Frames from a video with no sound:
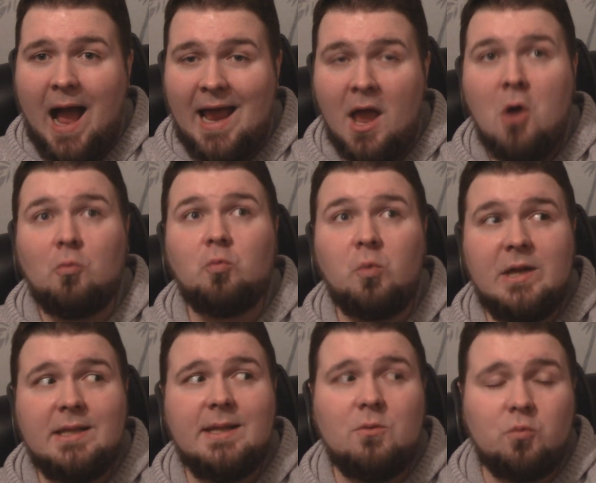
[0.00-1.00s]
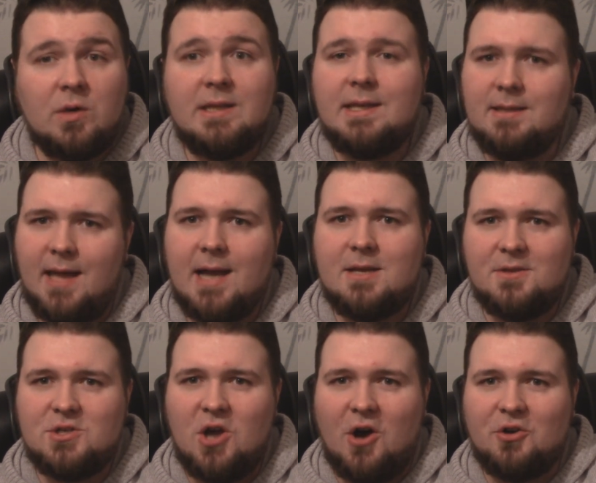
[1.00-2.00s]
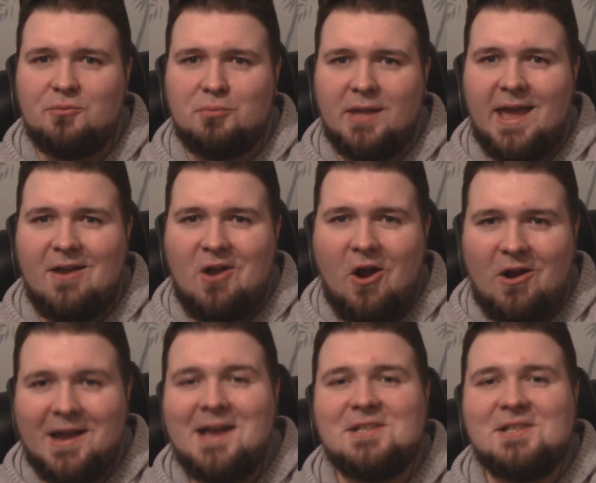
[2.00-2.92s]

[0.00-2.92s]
I really liked the Donald Blake arc.